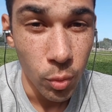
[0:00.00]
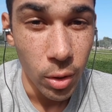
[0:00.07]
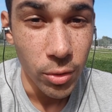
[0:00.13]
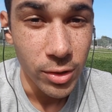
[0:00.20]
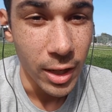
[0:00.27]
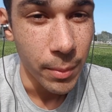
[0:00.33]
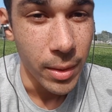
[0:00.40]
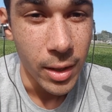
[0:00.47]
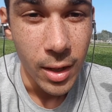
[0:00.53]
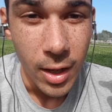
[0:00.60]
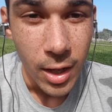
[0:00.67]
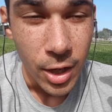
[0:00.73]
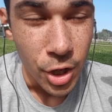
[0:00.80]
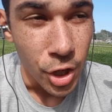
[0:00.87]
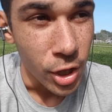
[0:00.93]
gross. I mean,
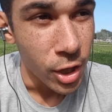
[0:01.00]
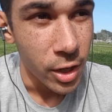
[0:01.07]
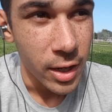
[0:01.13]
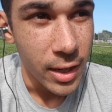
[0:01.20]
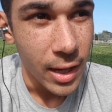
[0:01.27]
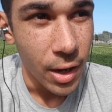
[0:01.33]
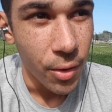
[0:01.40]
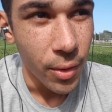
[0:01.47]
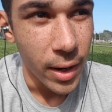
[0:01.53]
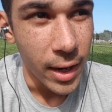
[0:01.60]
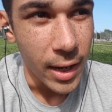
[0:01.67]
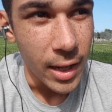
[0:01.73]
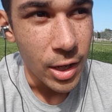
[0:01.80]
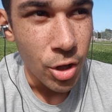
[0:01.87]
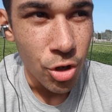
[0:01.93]
you're looking out
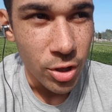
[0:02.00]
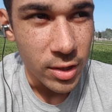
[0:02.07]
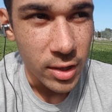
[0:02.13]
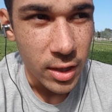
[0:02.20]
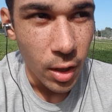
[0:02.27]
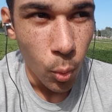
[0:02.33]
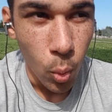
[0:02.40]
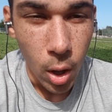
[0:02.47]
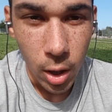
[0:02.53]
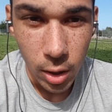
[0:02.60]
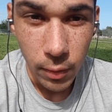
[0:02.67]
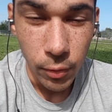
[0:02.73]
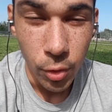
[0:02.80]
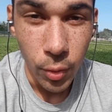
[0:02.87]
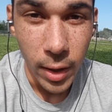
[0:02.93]
and you just see a wall of